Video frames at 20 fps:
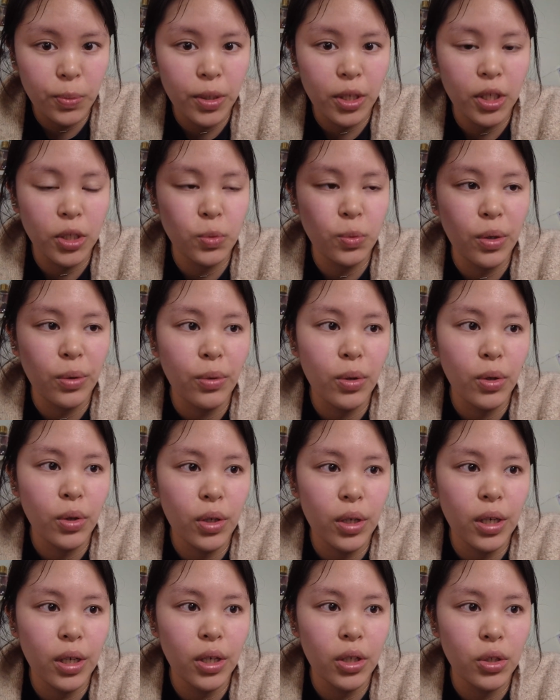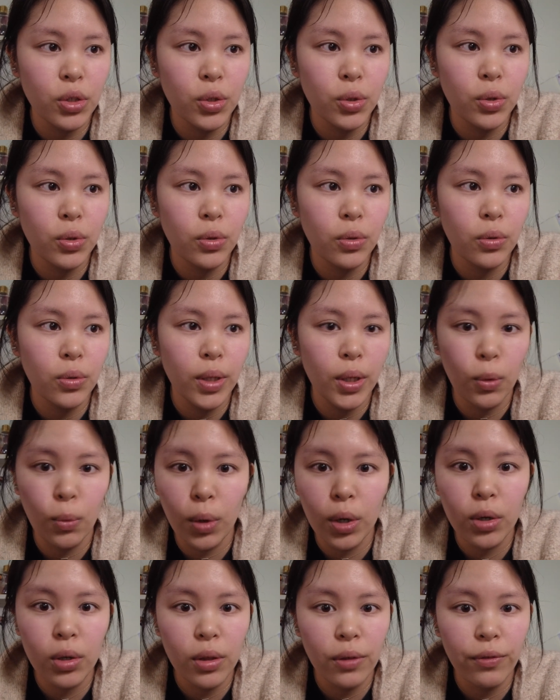because we were looking into like
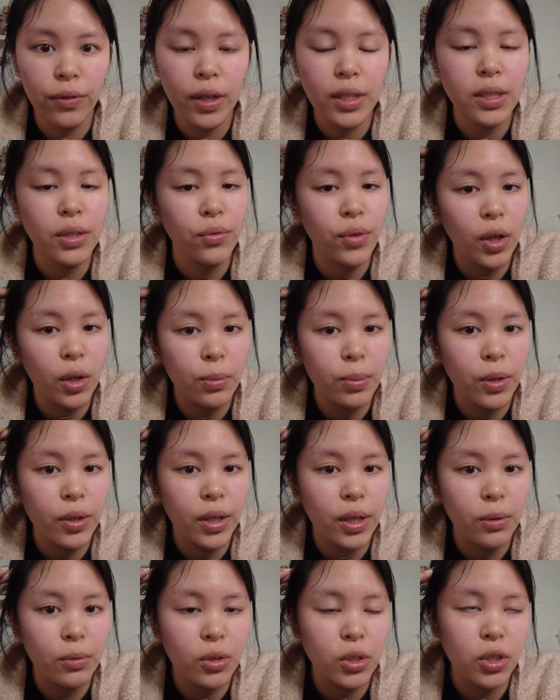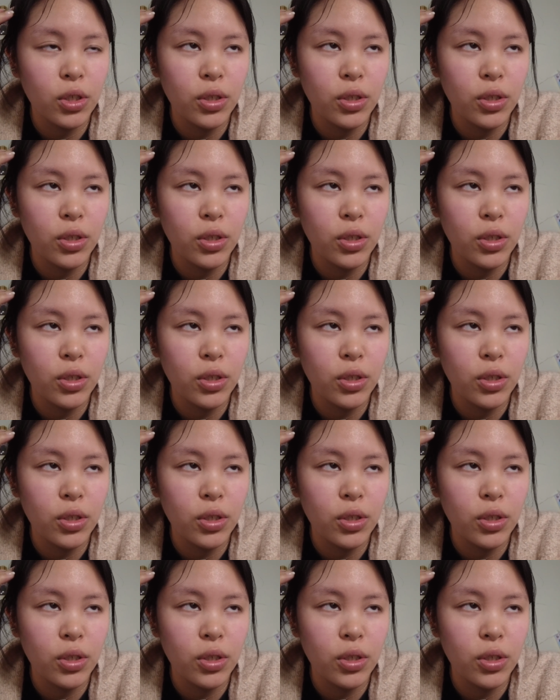what are the flights available, and it was